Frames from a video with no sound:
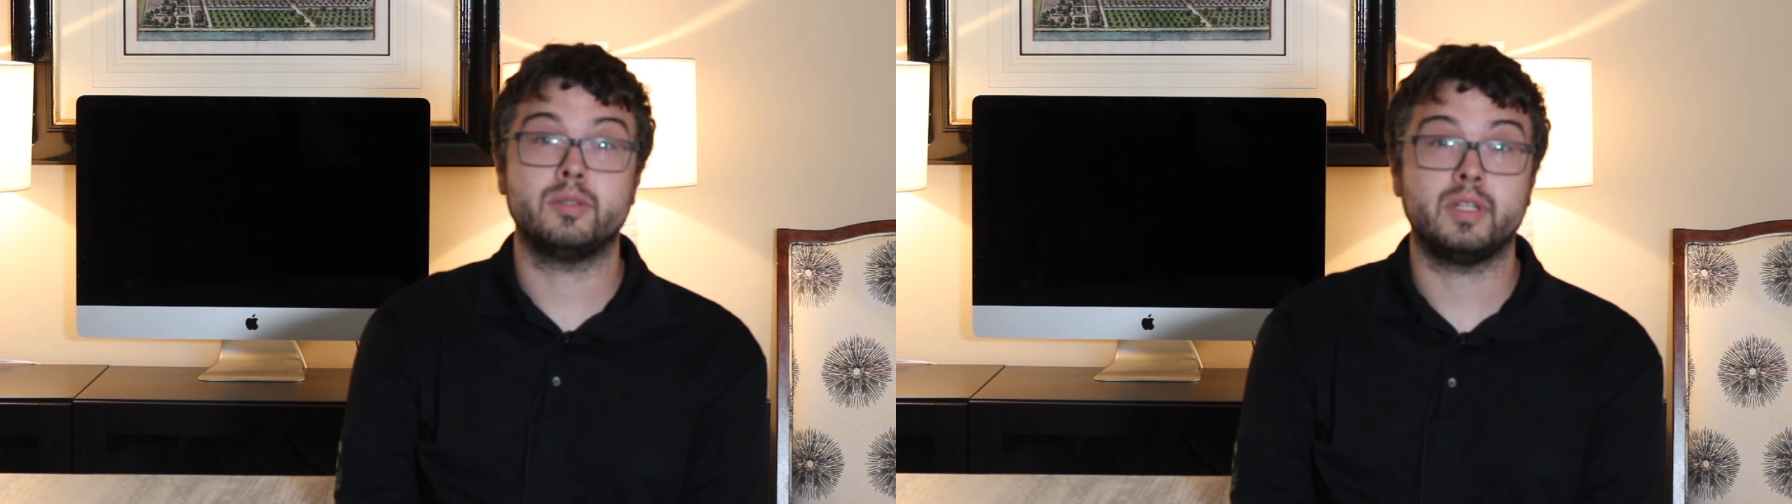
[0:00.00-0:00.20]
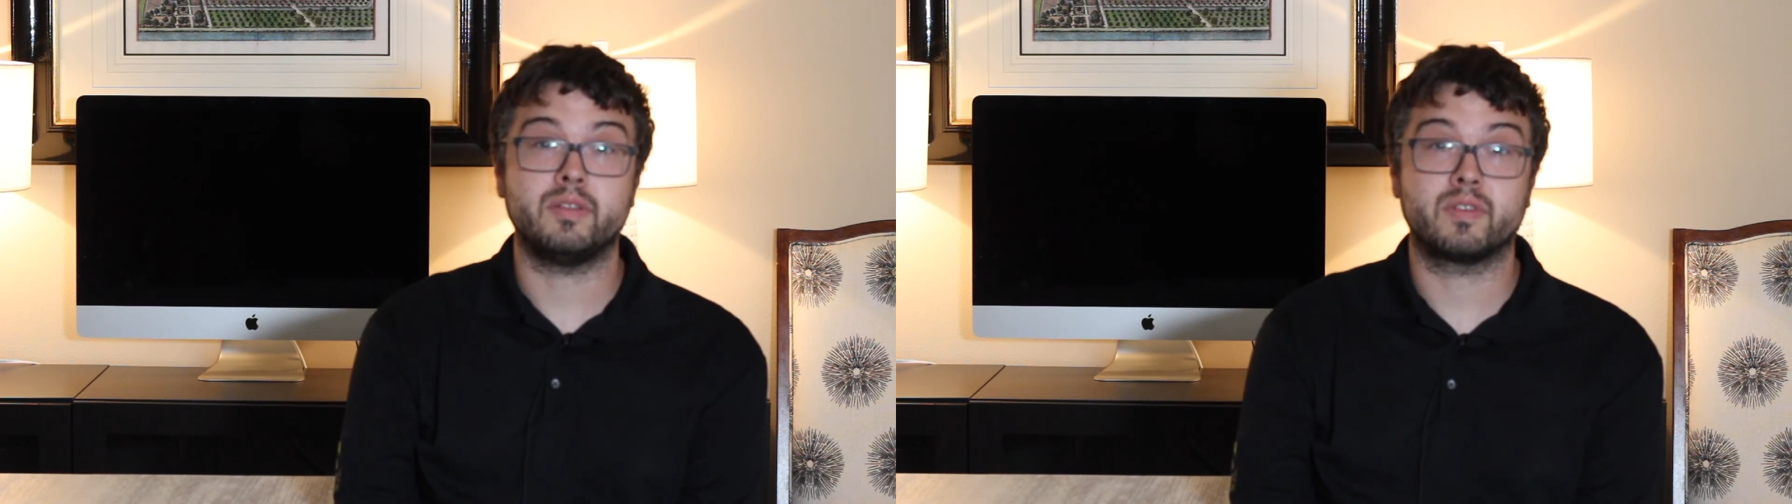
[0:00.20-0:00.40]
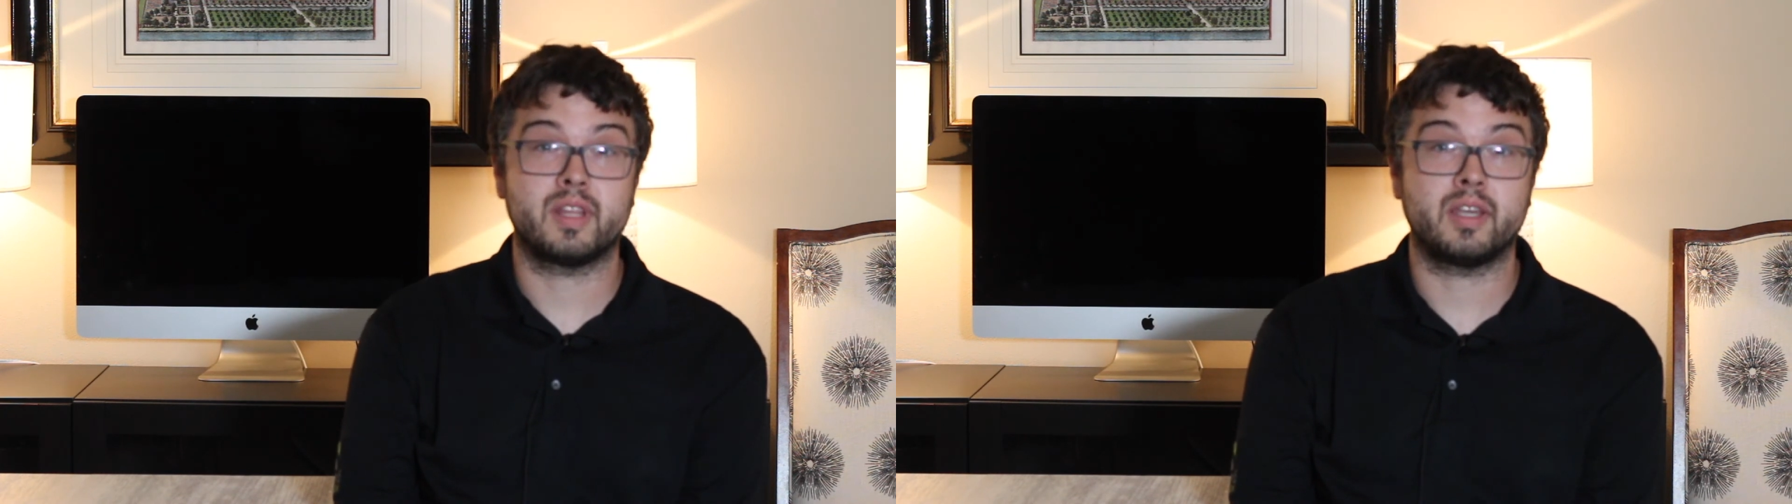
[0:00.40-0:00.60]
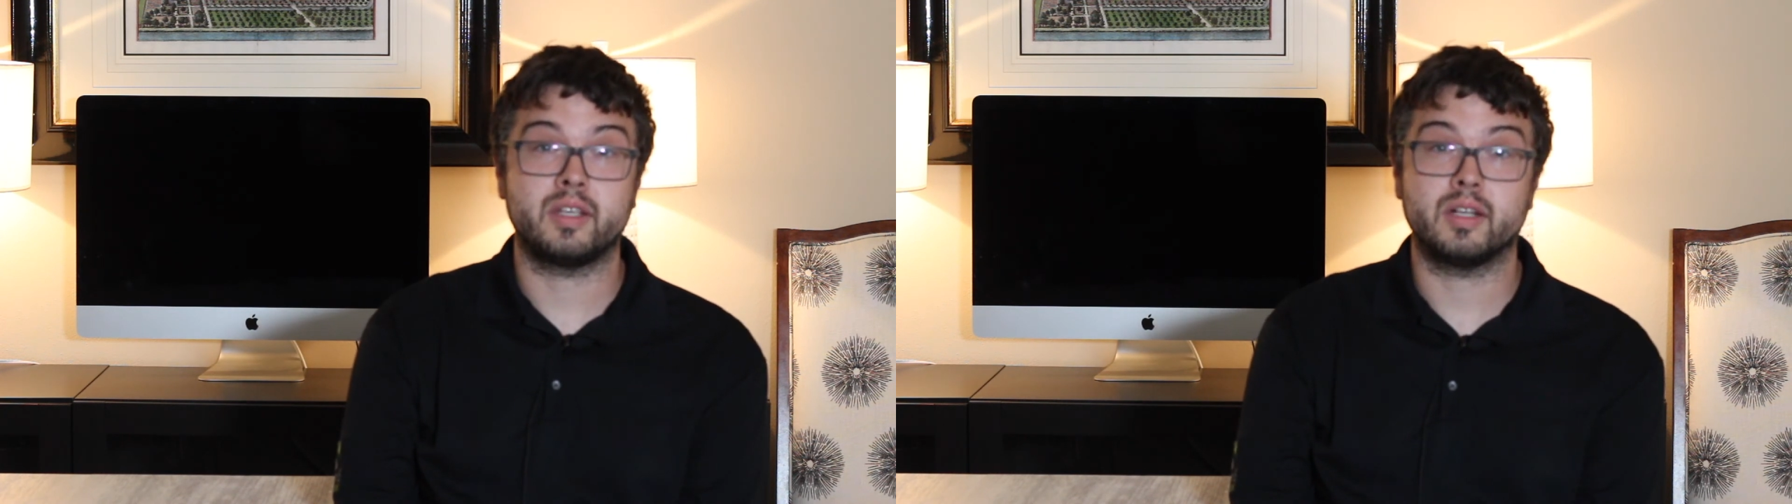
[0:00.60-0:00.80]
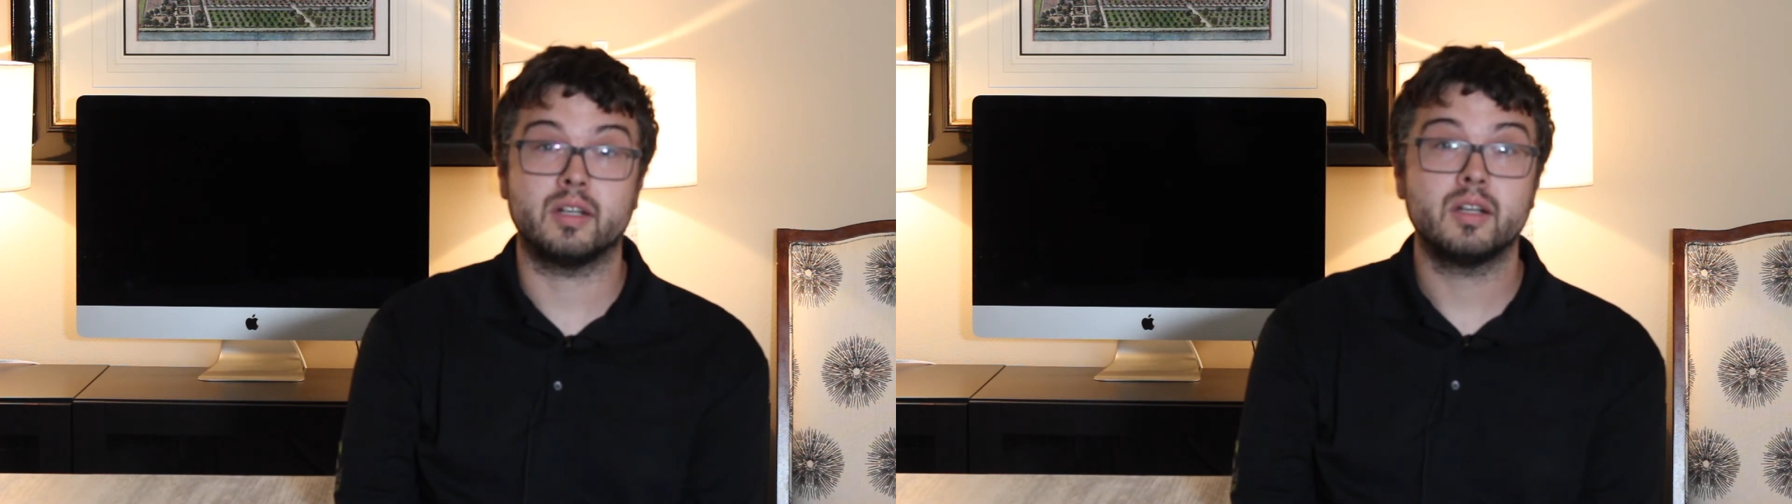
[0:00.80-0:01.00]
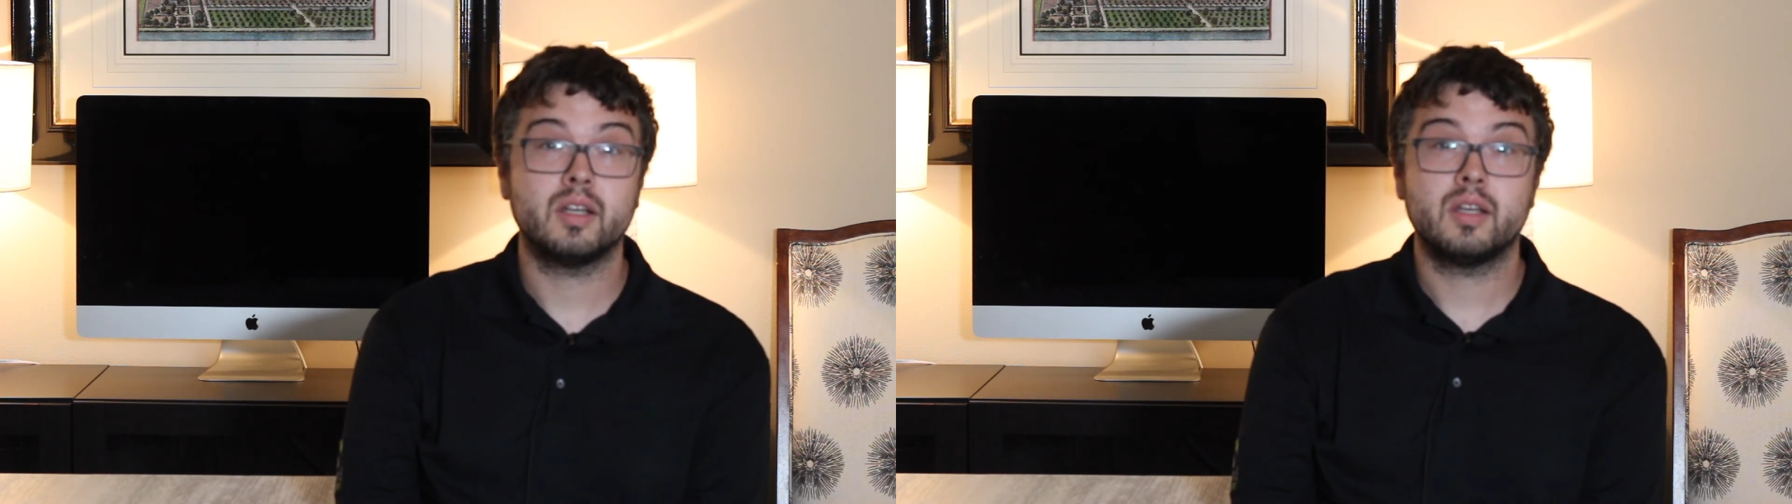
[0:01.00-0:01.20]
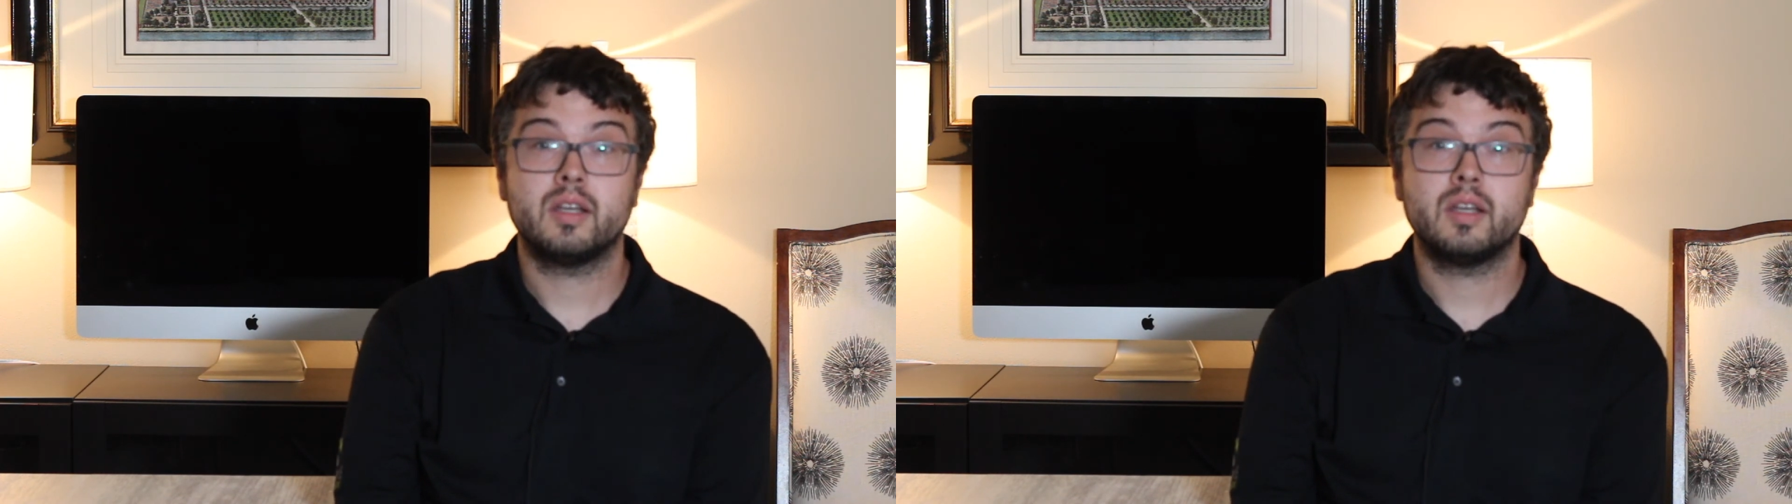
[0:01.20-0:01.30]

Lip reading: you need for that year.